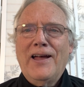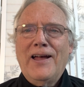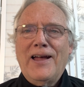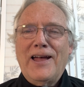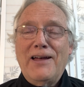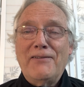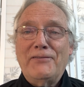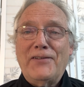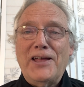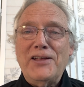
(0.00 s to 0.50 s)

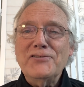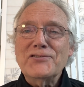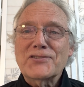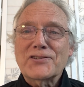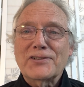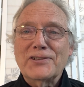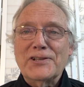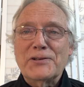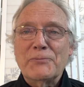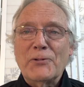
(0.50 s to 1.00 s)

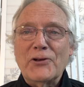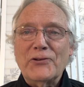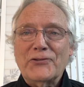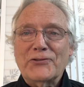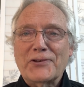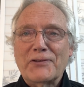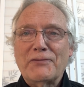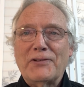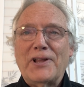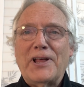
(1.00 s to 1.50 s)
Eventually,
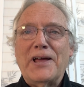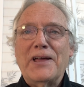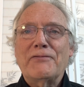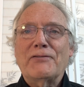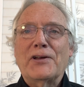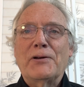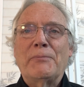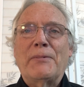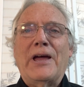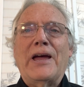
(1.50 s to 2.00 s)
most of life
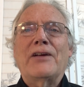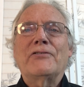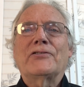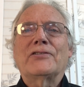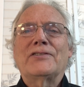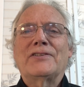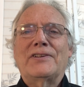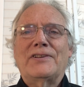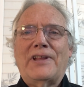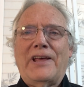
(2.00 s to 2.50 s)

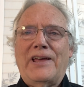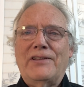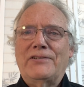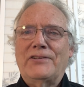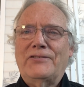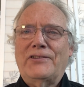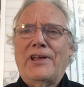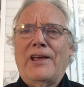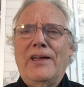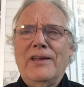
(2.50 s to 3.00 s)
imagined it had to
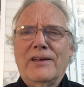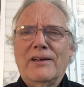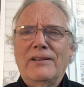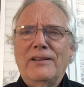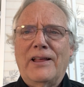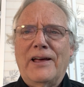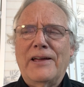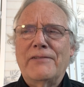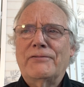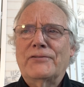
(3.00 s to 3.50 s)
take a
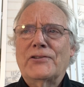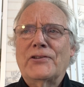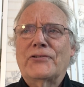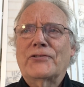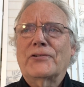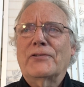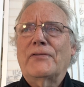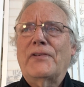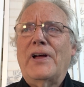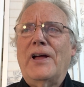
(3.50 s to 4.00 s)
life to
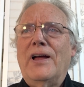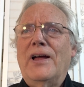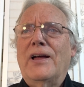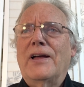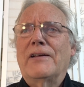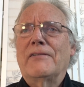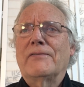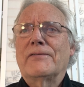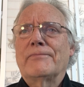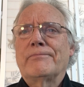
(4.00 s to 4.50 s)

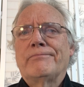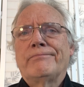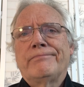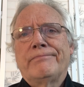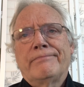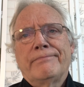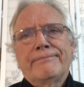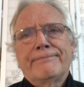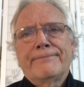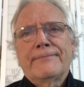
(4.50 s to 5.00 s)
survive.
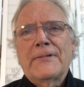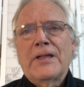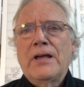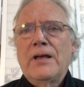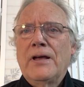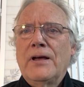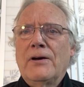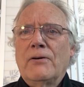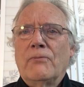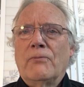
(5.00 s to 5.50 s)

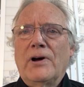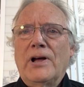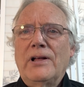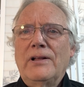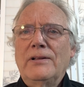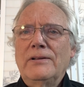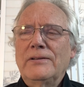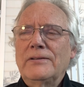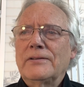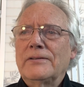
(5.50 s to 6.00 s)

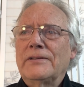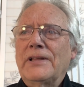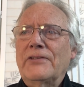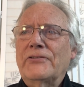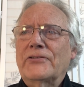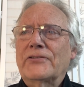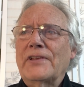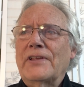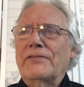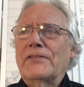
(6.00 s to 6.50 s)
Well,
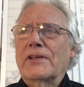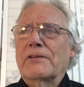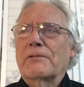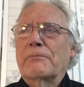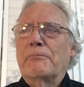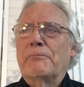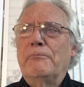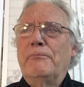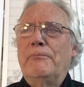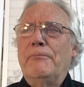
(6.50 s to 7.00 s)
that's not
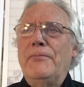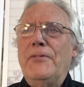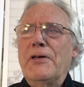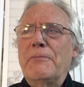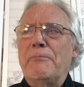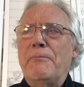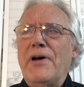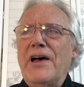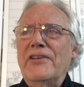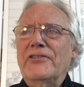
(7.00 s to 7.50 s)
the
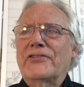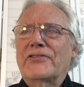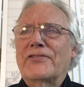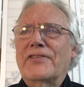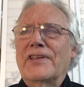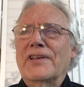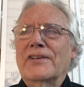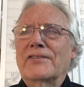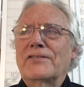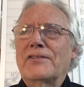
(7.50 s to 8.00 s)
best
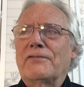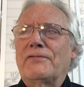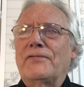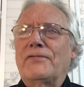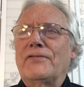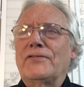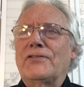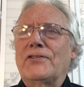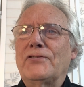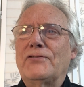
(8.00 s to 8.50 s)
thing
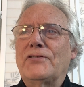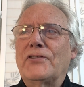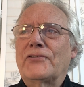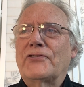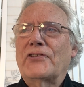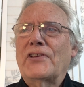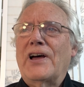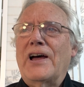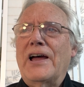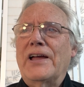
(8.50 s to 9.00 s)
to
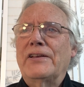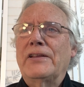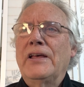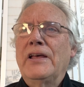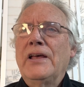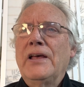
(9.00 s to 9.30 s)
decide.